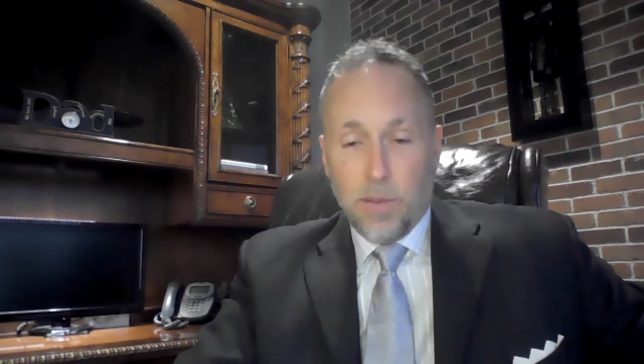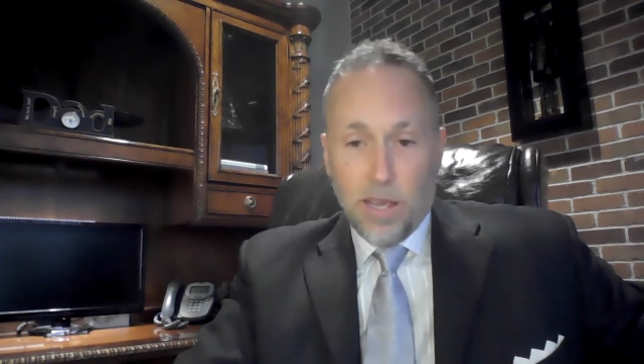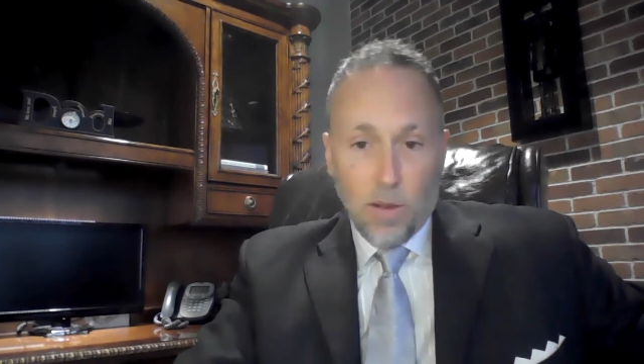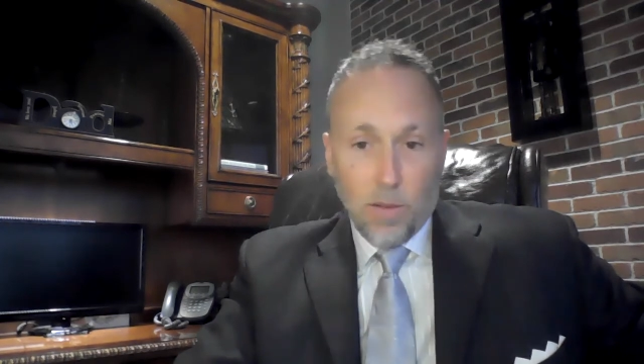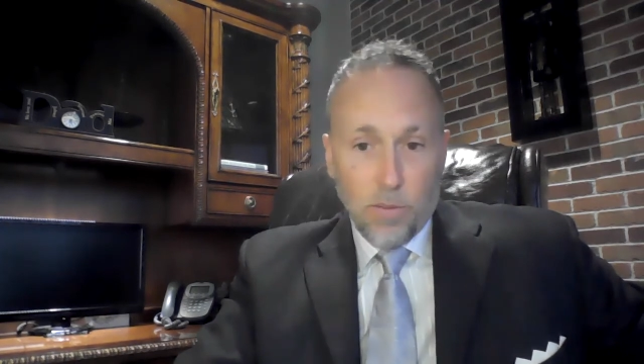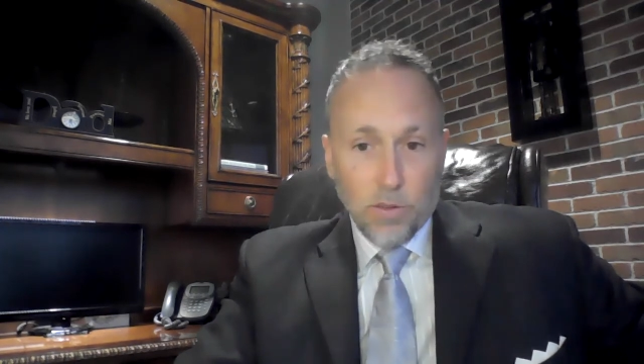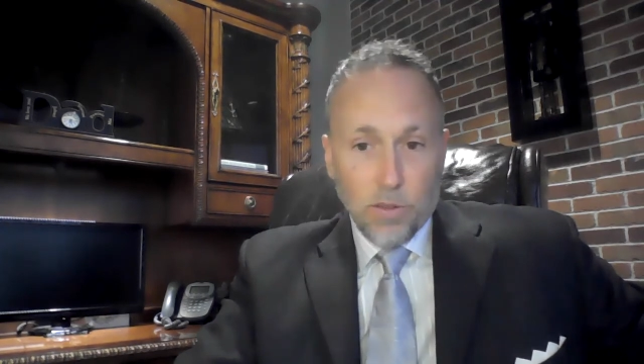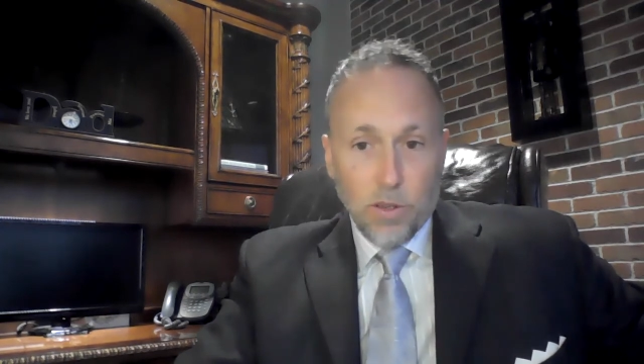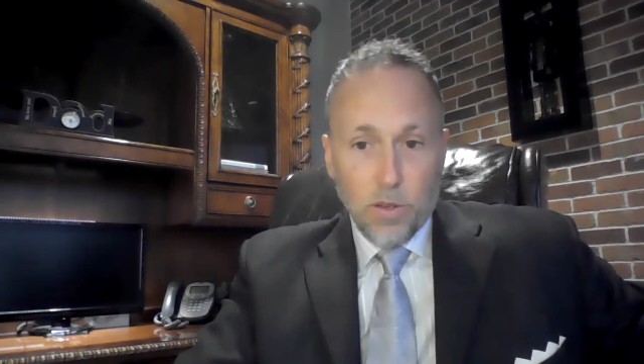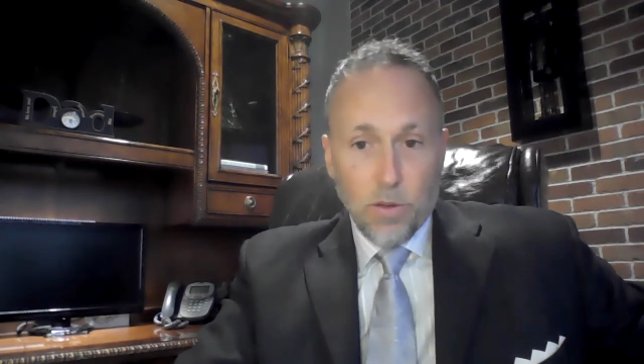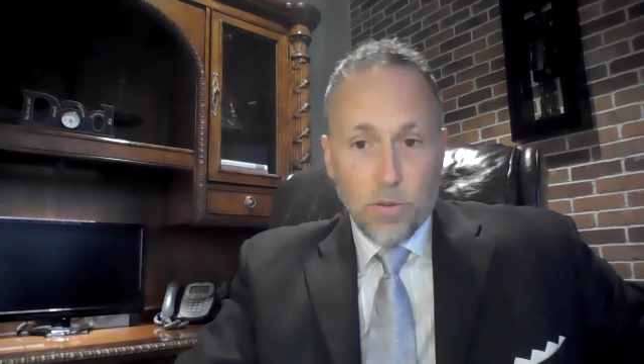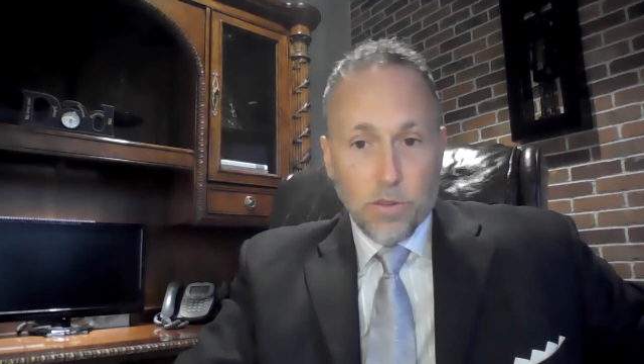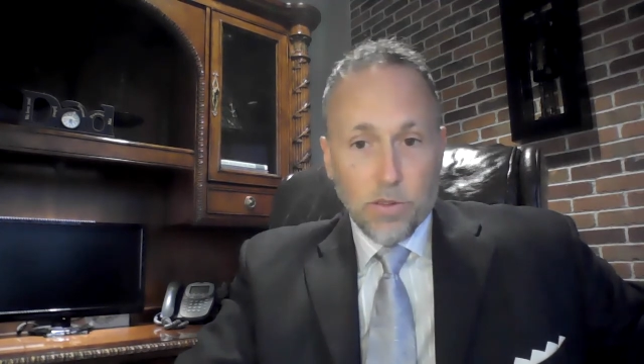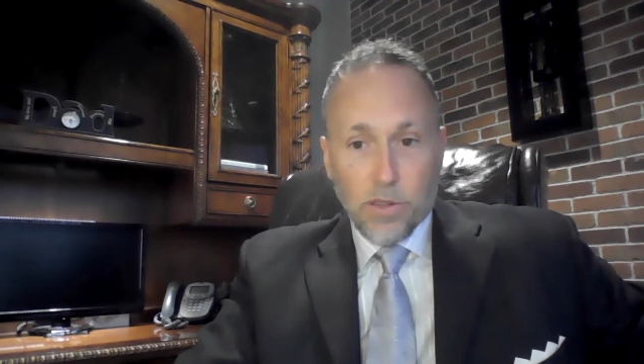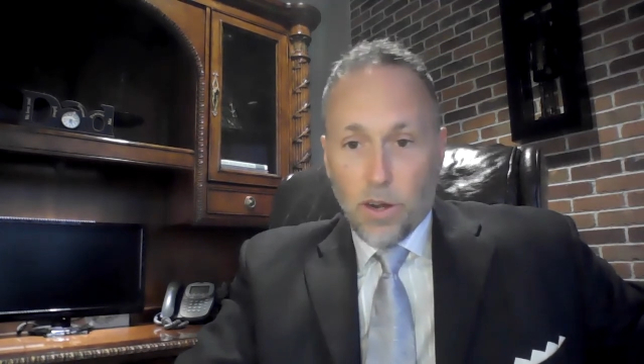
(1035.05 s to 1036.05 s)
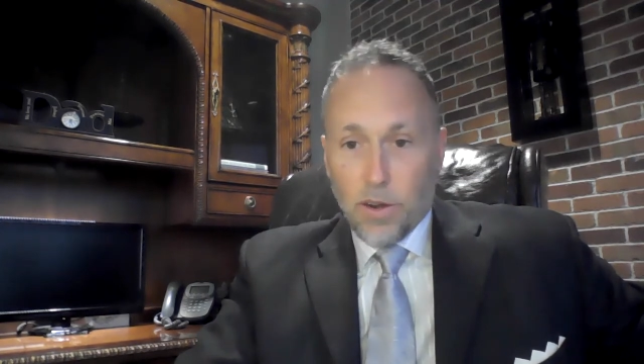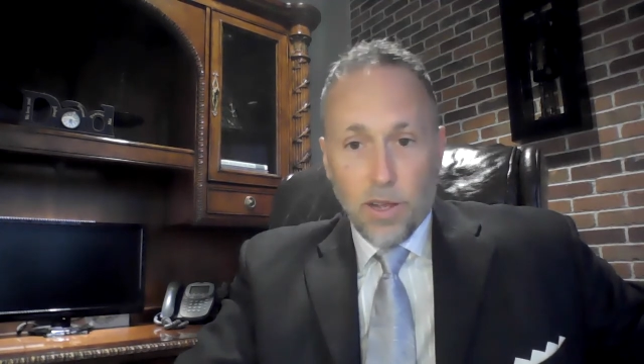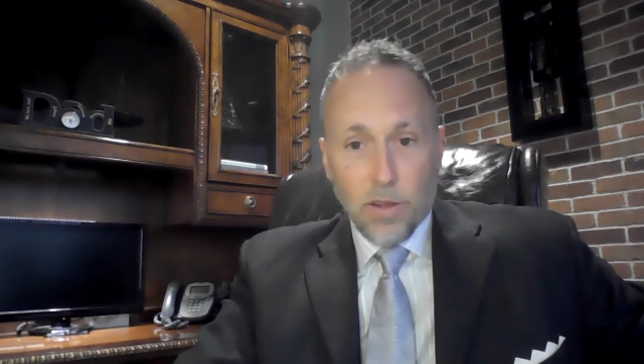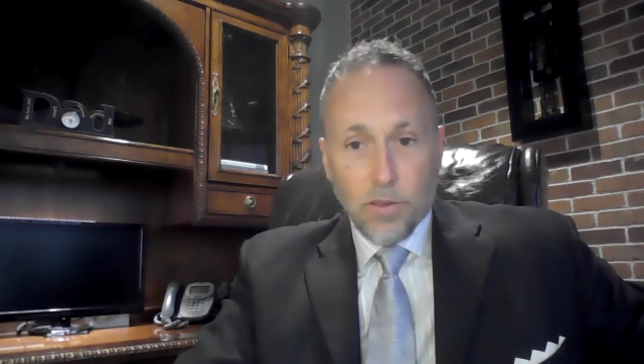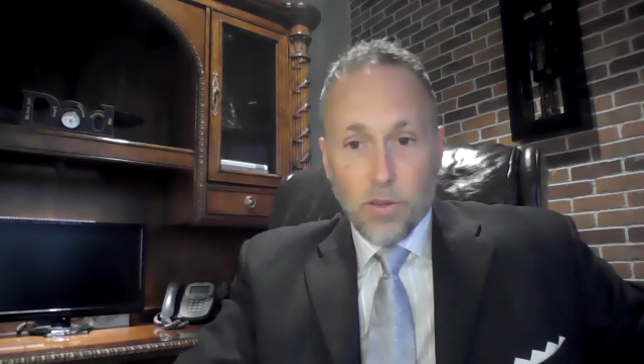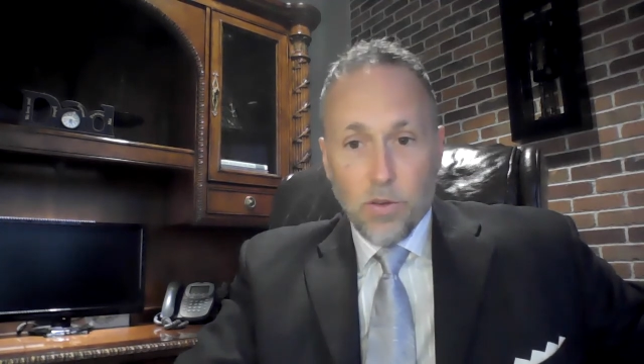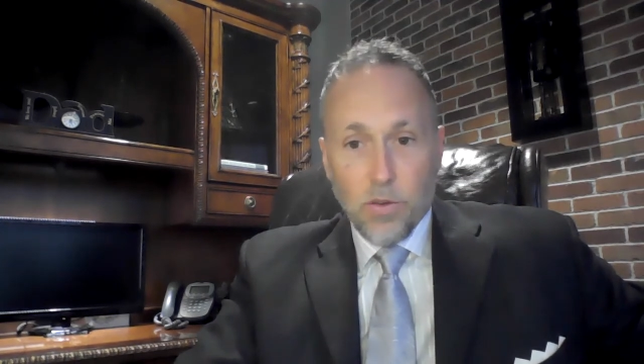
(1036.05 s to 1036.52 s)
helpful to you in starting
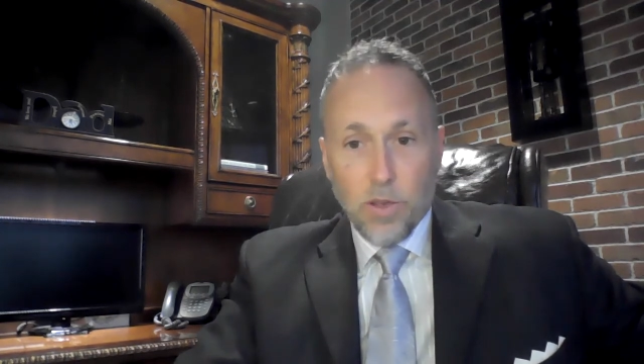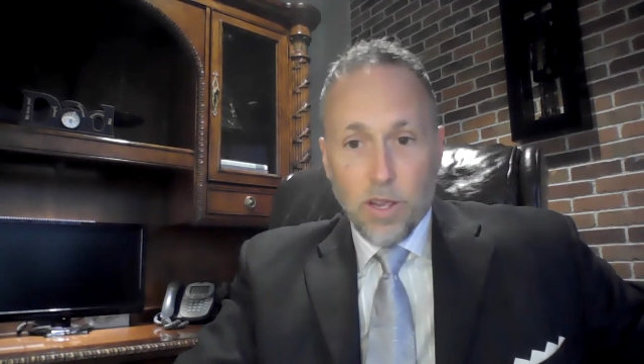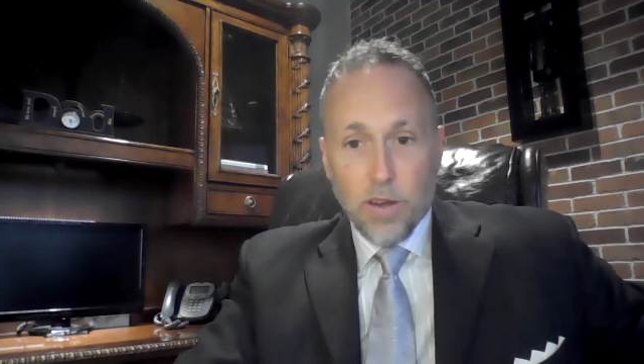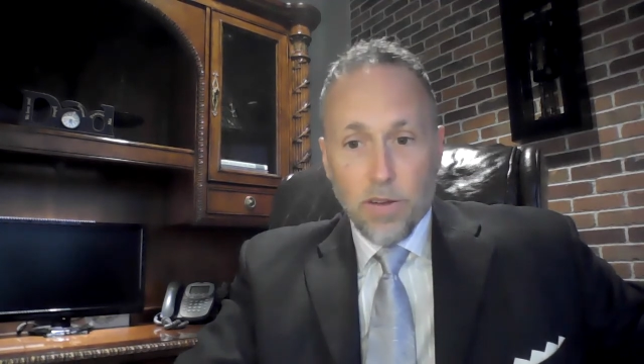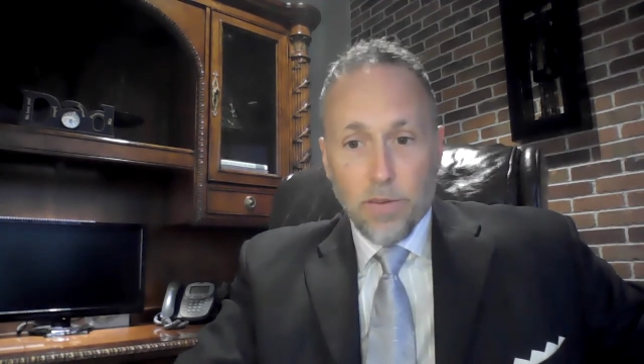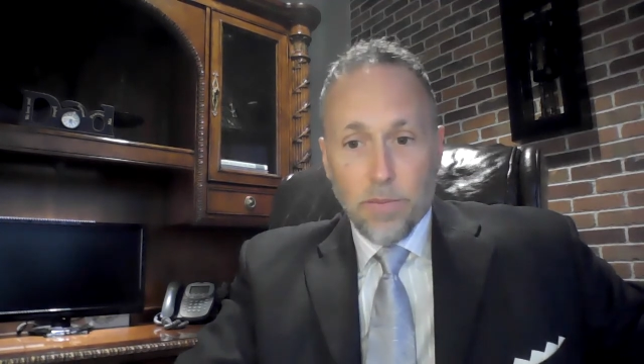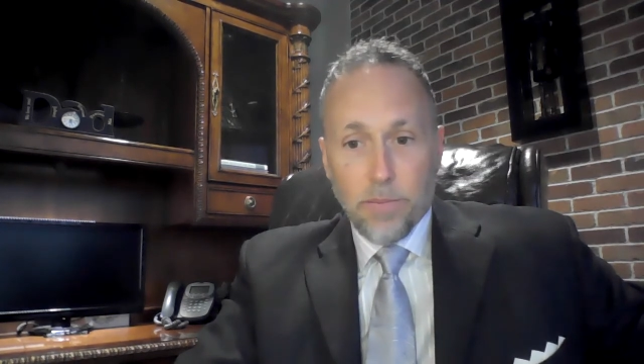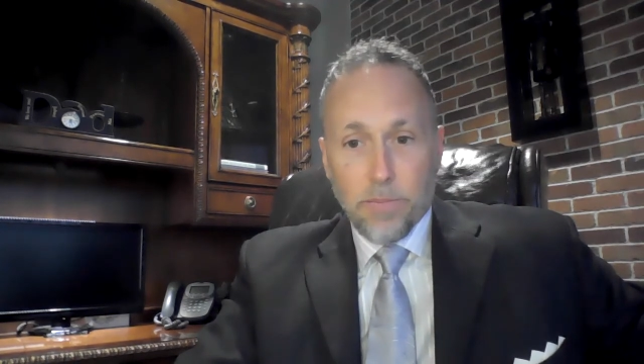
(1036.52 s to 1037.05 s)
out the new year.